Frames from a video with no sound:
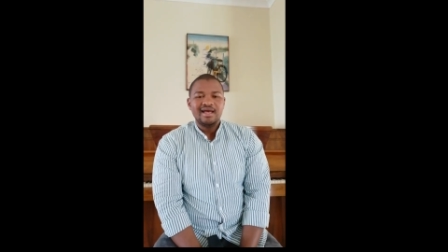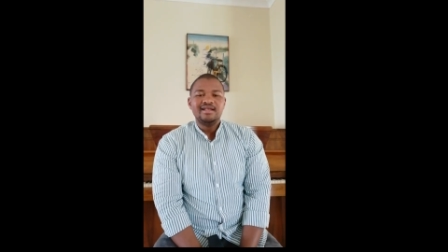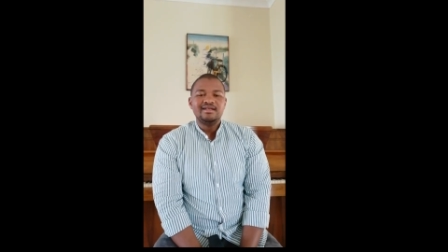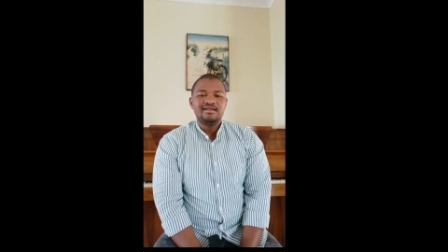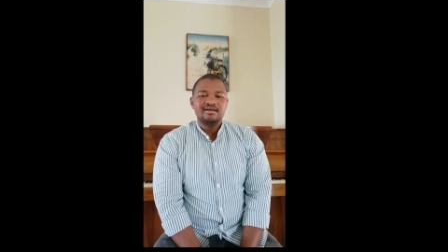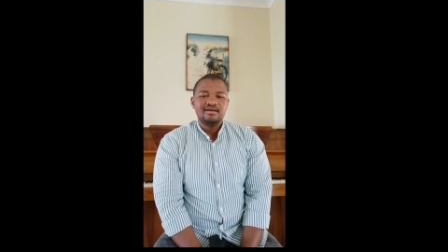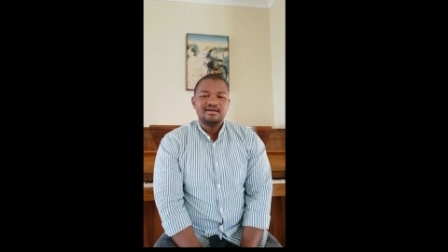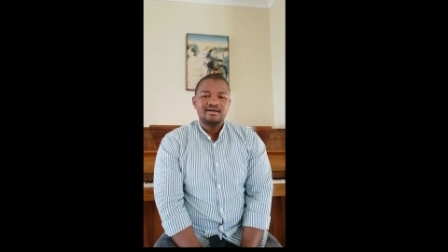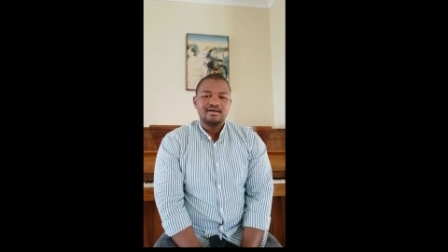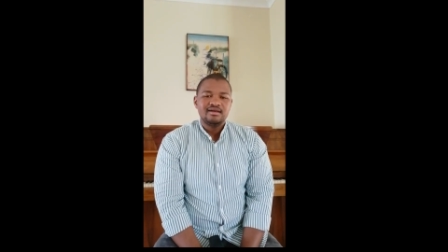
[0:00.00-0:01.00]
And
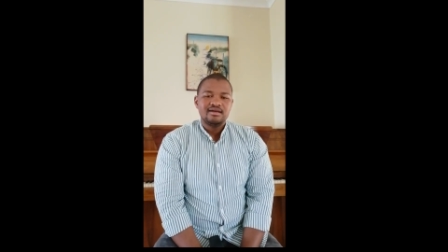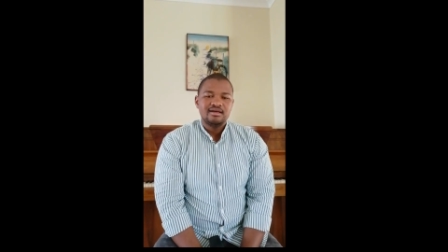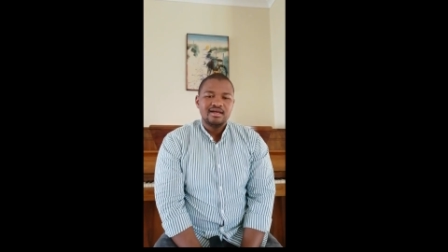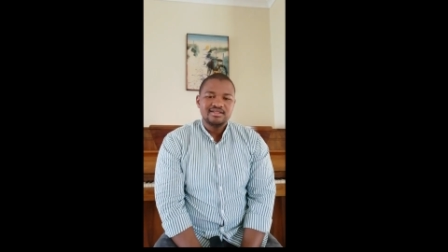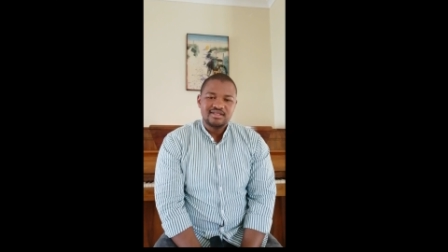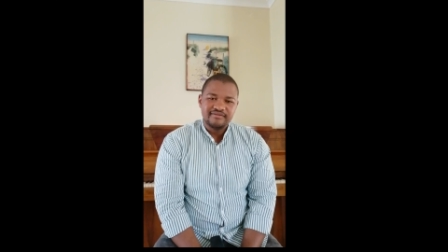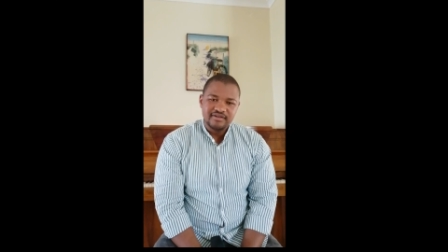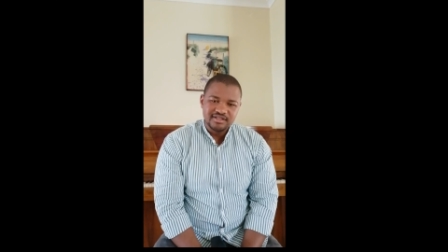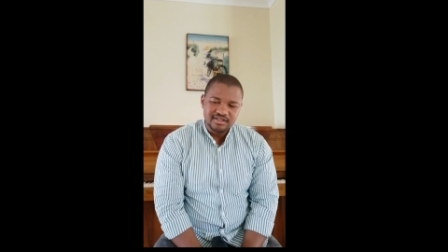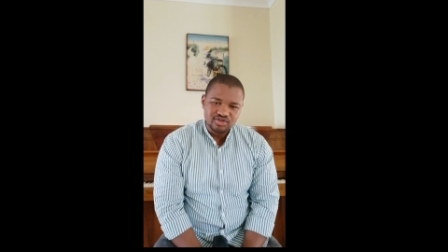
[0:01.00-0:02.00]
as the
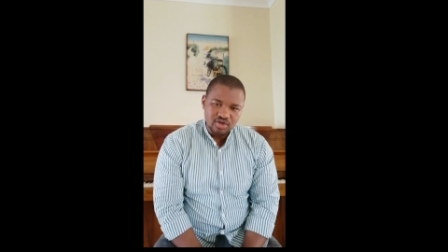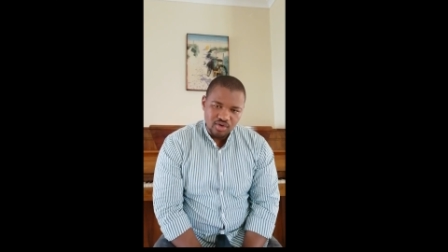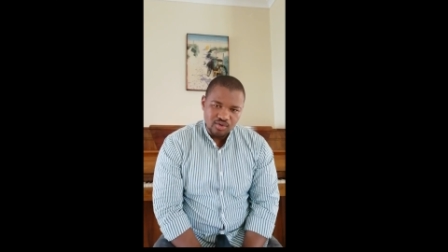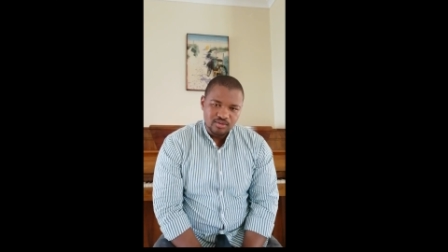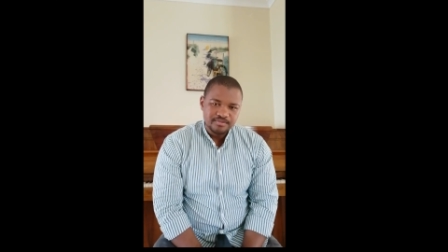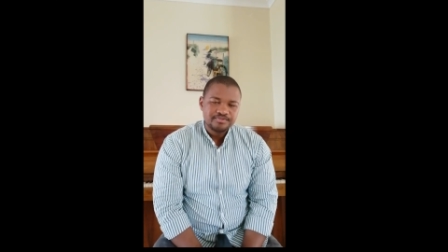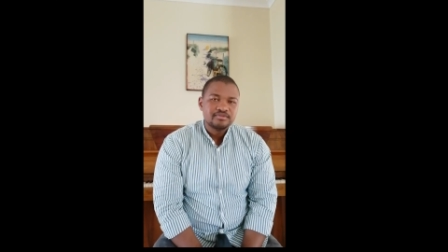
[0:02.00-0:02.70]
verses go,